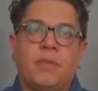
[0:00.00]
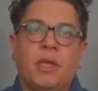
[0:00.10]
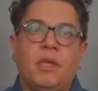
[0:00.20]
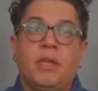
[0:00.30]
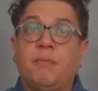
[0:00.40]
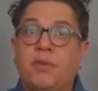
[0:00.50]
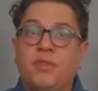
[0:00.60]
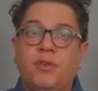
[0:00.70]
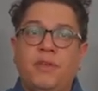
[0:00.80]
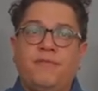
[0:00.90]
Number
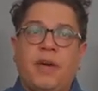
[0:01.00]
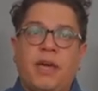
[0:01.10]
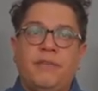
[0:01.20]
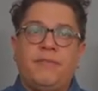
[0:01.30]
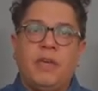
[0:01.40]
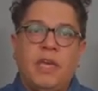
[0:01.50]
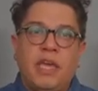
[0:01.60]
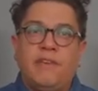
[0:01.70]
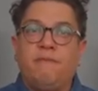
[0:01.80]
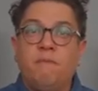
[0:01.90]
35.
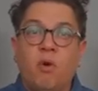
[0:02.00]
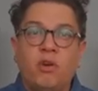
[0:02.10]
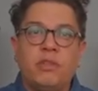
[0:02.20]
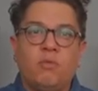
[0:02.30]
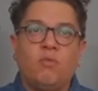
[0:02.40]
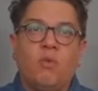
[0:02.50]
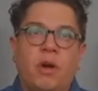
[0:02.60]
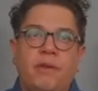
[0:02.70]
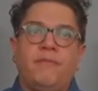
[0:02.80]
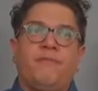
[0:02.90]
If more than
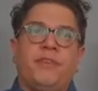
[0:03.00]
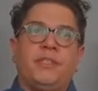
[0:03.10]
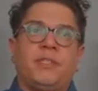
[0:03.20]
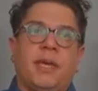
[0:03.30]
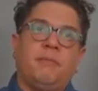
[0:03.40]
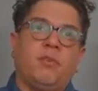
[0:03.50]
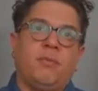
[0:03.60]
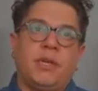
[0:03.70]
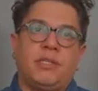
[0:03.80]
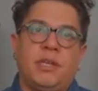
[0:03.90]
one freeze time
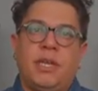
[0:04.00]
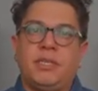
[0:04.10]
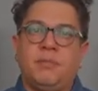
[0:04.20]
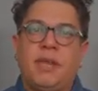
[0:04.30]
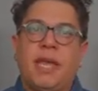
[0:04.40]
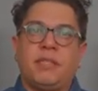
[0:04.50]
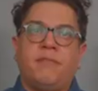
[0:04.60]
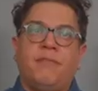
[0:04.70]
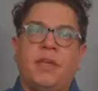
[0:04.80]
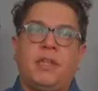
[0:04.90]
correction has been
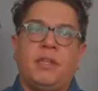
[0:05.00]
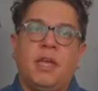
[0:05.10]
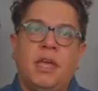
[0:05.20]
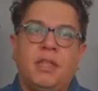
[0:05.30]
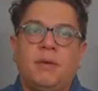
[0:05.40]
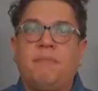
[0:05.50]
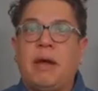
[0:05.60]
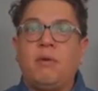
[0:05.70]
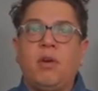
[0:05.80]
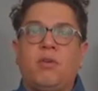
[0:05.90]
activated, the
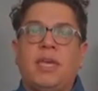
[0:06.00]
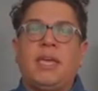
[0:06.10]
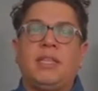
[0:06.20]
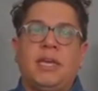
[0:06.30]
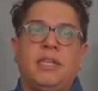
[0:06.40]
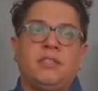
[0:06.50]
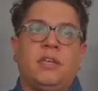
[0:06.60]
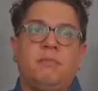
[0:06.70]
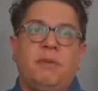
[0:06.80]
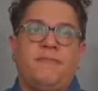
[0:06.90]
power OK light is going
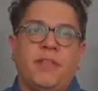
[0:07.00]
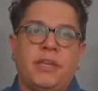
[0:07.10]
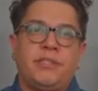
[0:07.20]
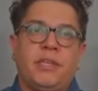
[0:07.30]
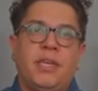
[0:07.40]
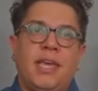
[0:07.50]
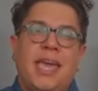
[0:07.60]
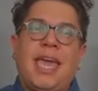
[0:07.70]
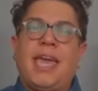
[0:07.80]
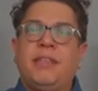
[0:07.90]
to be flashing
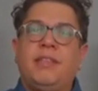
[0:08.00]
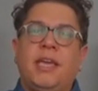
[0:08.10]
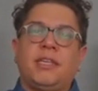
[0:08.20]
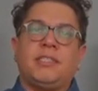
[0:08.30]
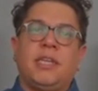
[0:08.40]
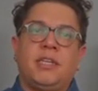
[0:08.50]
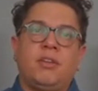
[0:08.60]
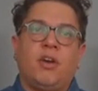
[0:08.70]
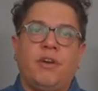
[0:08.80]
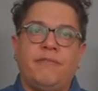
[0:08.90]
and the extended
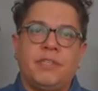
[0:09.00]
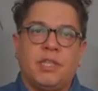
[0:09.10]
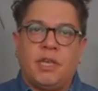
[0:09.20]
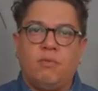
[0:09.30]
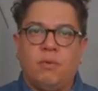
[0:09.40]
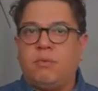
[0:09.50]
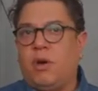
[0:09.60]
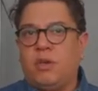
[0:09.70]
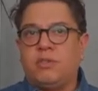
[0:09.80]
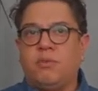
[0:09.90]
harvest light will
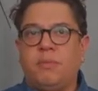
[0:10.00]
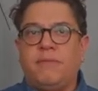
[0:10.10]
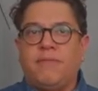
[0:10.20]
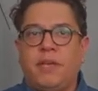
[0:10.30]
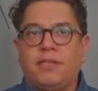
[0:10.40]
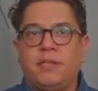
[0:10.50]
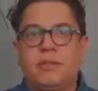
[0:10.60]
also be flashing.